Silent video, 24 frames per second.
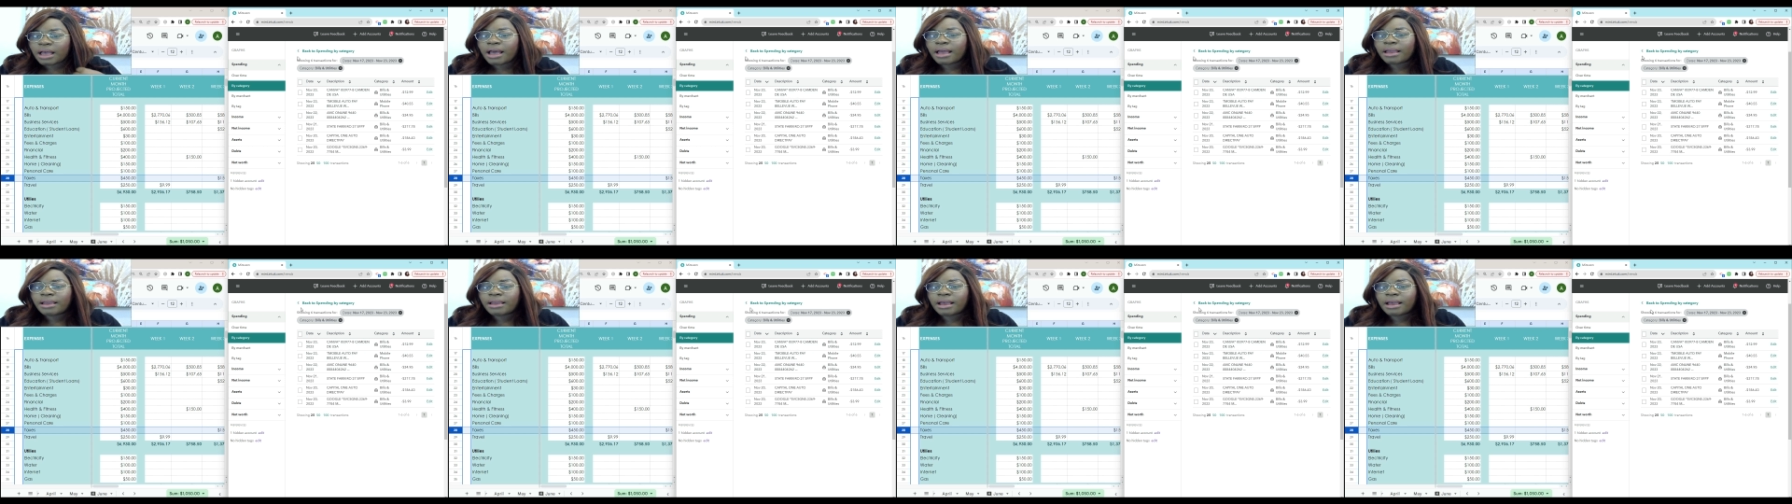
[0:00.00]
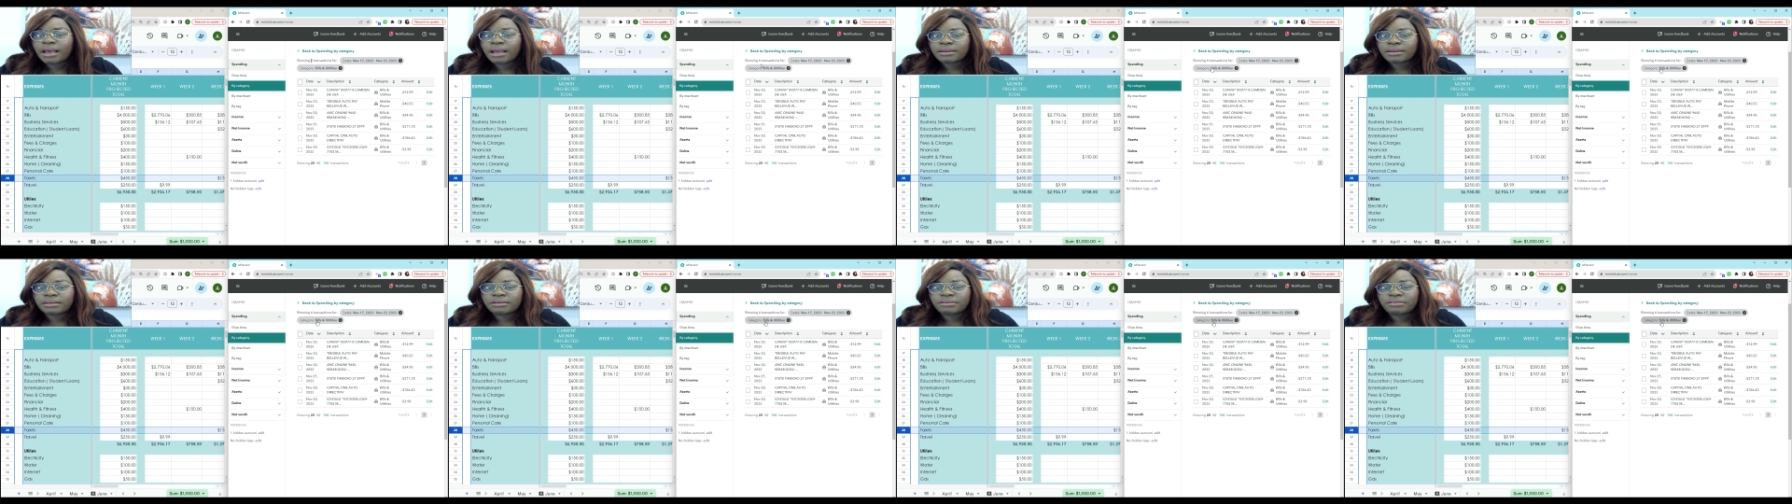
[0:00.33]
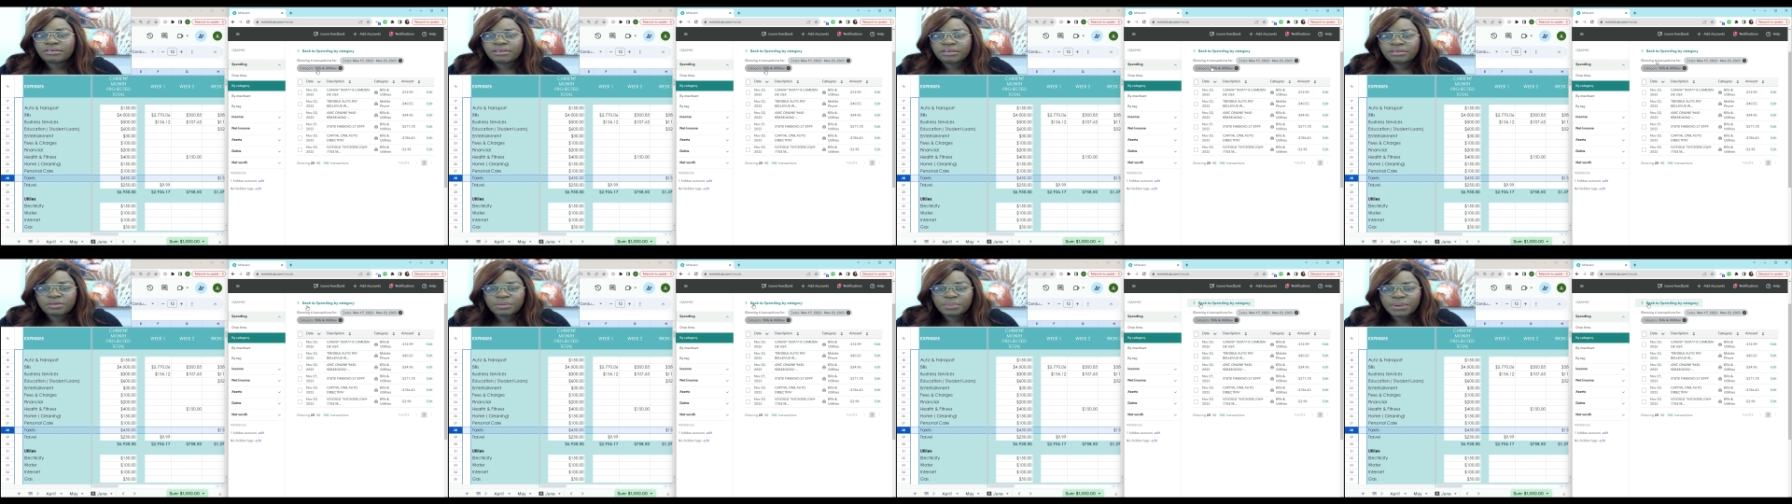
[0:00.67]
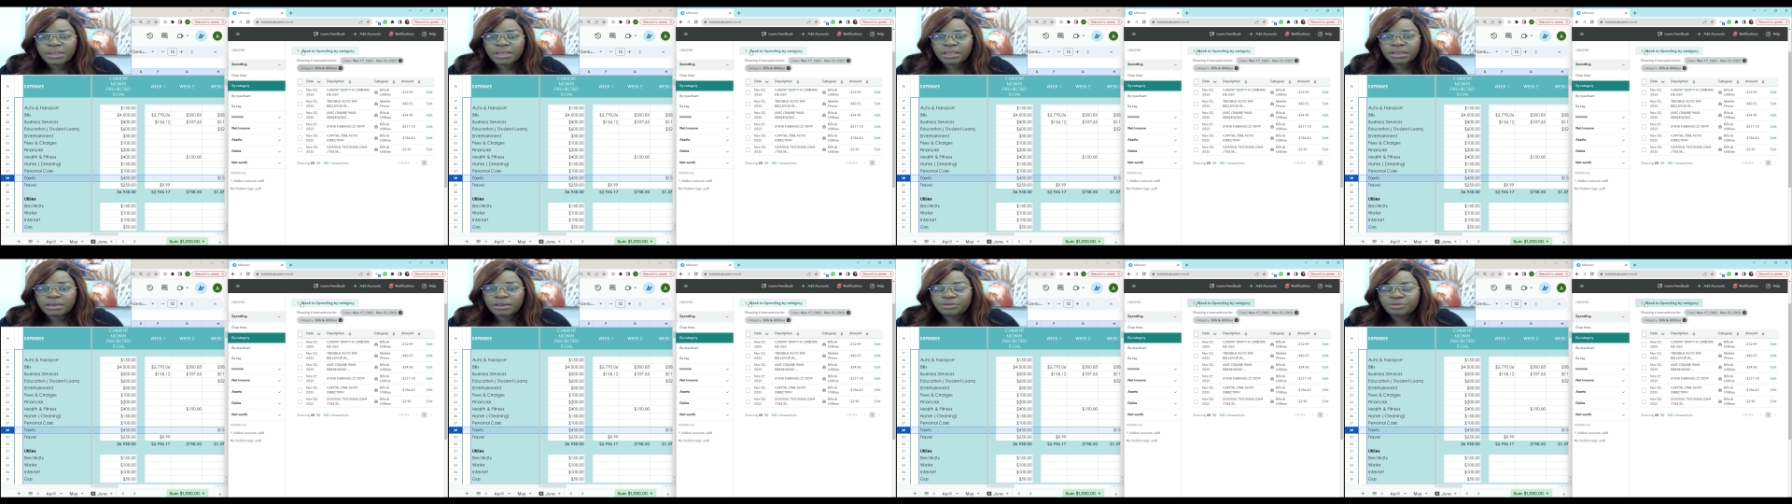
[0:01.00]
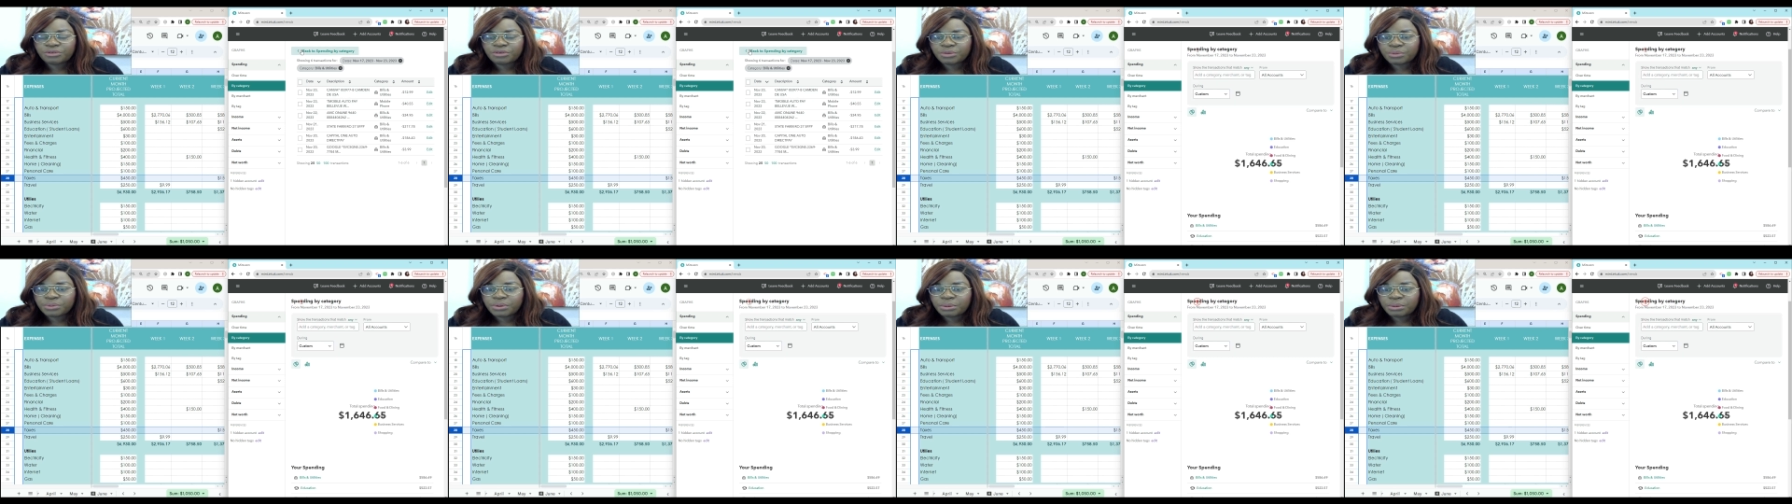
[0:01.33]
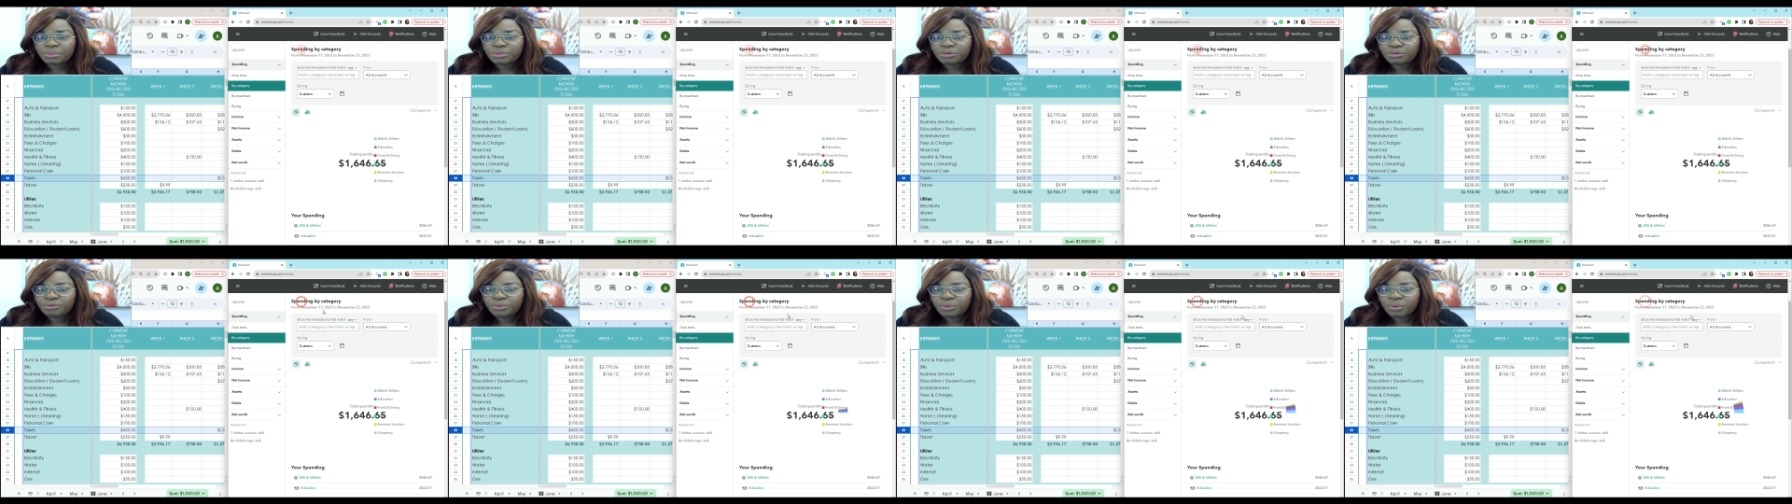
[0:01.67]
I had anticipated doing
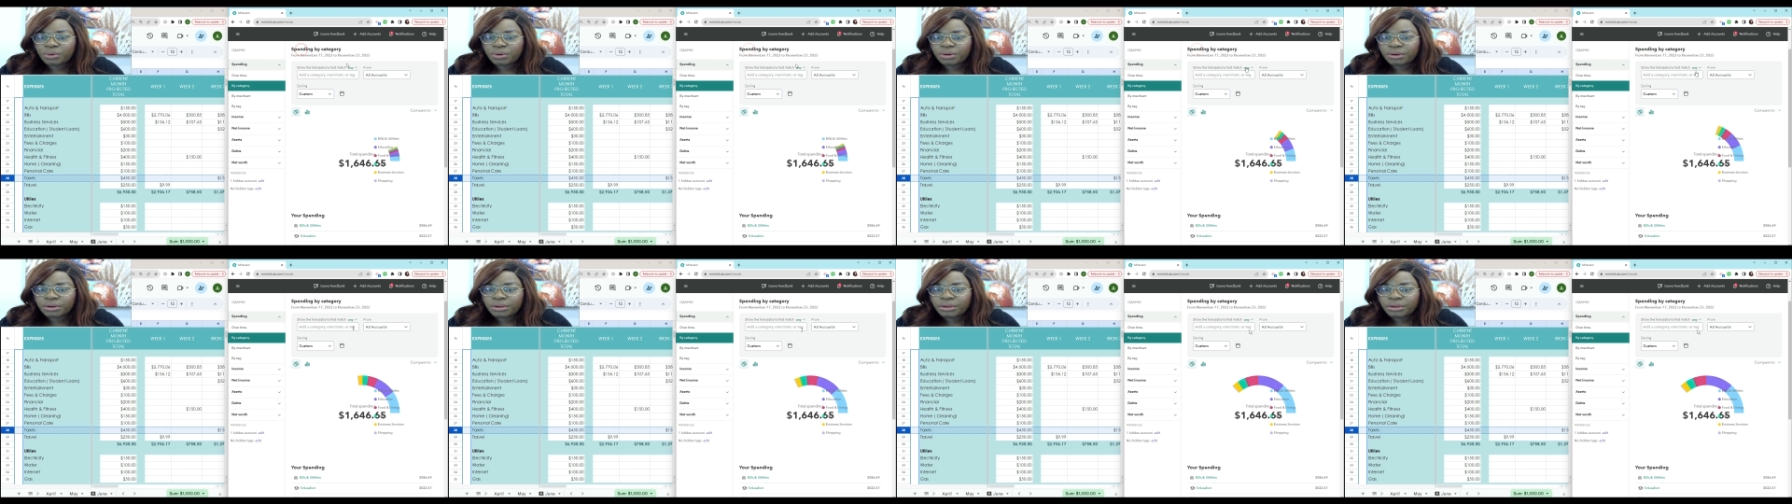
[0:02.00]
before.